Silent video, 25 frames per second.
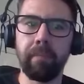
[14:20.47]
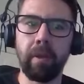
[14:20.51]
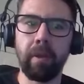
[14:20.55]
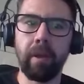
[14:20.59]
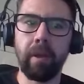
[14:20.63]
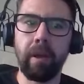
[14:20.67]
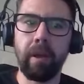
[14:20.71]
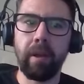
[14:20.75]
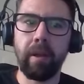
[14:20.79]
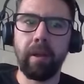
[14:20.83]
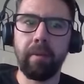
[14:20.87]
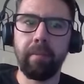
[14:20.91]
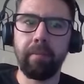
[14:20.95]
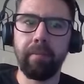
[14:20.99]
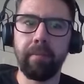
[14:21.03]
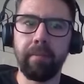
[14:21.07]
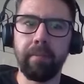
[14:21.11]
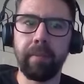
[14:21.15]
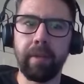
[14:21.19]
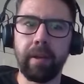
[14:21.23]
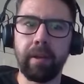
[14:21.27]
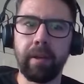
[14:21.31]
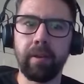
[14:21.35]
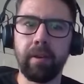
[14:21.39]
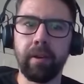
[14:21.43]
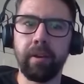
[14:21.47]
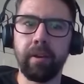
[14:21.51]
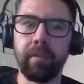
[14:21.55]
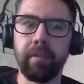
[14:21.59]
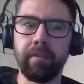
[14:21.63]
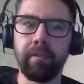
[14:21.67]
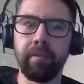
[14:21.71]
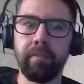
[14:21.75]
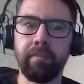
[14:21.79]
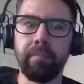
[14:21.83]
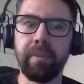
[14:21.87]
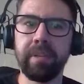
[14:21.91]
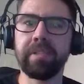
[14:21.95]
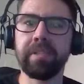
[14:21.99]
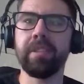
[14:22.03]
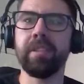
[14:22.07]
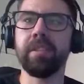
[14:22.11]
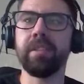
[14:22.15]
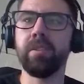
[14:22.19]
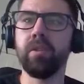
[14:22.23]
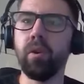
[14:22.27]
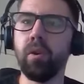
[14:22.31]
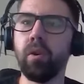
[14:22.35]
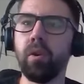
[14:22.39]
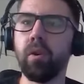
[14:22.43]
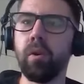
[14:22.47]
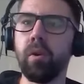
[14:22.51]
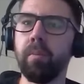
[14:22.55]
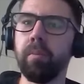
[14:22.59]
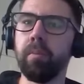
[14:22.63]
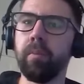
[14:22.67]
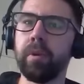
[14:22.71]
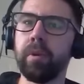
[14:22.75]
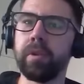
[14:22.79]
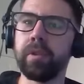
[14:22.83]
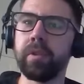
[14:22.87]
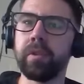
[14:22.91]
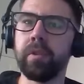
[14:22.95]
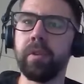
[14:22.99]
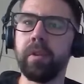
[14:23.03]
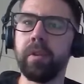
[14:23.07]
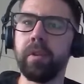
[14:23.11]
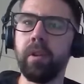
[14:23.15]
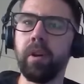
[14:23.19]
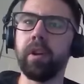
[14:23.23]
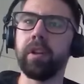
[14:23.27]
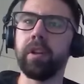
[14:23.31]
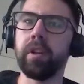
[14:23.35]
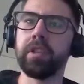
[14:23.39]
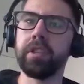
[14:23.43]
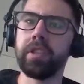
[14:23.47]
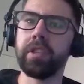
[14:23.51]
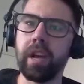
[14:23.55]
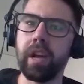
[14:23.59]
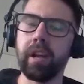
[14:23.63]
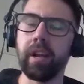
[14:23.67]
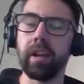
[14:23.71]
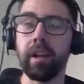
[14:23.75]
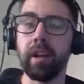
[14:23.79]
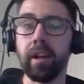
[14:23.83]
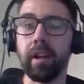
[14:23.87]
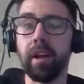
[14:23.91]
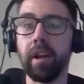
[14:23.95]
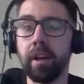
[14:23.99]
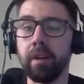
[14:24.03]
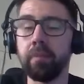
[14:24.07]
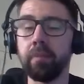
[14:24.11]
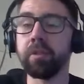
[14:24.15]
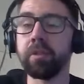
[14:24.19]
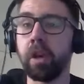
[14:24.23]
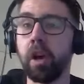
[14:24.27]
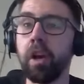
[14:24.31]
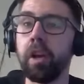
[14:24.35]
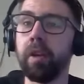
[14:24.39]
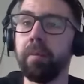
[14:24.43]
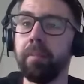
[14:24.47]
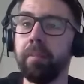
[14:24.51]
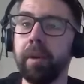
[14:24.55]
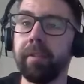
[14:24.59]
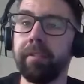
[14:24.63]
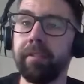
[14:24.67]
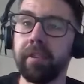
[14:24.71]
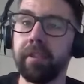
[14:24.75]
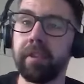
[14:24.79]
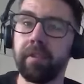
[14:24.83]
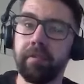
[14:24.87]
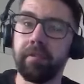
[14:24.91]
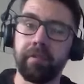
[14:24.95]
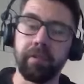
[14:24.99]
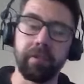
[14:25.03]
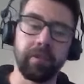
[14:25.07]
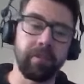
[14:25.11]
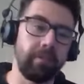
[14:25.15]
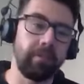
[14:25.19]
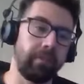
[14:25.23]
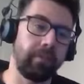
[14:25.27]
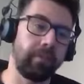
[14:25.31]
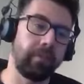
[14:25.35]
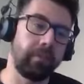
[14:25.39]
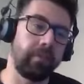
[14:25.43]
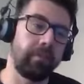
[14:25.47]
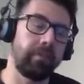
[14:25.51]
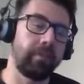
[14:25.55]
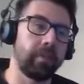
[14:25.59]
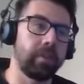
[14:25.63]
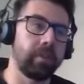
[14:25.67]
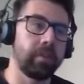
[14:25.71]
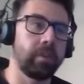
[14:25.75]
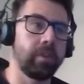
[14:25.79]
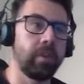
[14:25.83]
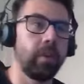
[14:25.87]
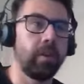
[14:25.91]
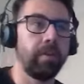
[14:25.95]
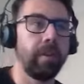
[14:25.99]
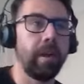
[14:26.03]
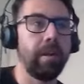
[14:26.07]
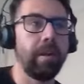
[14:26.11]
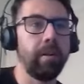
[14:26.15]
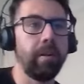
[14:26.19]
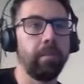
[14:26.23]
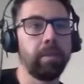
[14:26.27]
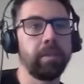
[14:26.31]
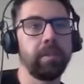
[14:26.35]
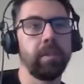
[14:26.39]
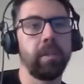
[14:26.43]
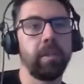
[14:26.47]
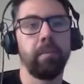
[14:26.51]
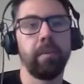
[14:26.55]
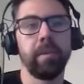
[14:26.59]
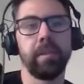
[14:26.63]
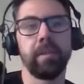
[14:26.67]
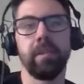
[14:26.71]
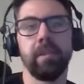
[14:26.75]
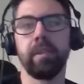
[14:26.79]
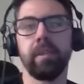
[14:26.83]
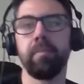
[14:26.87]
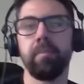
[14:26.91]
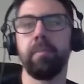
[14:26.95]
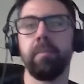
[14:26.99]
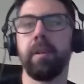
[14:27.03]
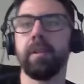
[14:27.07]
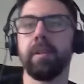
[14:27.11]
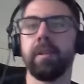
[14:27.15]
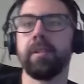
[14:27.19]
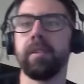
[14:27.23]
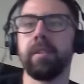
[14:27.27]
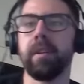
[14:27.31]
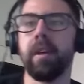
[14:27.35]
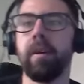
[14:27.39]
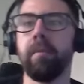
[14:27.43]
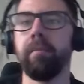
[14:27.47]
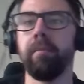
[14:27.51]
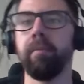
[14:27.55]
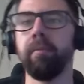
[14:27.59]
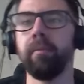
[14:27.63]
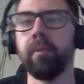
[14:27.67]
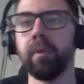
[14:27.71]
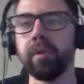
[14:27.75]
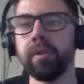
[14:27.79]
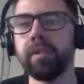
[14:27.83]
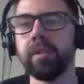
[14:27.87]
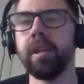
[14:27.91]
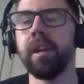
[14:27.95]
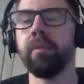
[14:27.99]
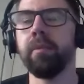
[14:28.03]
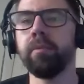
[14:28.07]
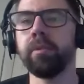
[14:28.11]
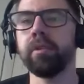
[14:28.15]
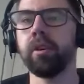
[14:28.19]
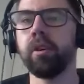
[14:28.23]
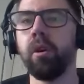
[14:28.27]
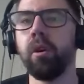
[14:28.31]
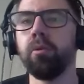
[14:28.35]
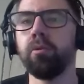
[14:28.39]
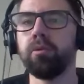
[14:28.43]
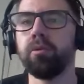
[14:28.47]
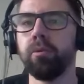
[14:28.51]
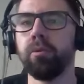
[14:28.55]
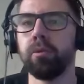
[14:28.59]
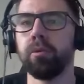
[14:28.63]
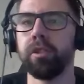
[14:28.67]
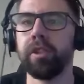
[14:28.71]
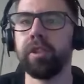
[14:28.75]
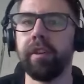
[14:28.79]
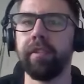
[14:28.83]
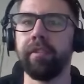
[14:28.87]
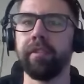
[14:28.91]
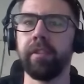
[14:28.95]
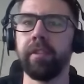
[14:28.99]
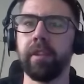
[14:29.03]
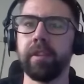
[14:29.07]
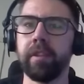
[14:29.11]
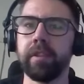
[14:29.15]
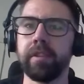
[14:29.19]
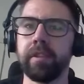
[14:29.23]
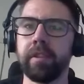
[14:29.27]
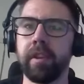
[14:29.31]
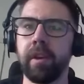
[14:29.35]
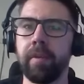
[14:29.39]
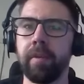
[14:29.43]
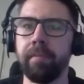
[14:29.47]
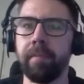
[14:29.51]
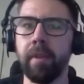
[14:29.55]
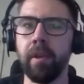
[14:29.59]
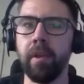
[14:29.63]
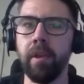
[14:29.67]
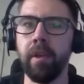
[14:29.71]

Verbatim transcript: um, that kind of business norm was not a ch- it was eye-opening for, for for certain elements of the business, but um was yeah it was a cultural shift that um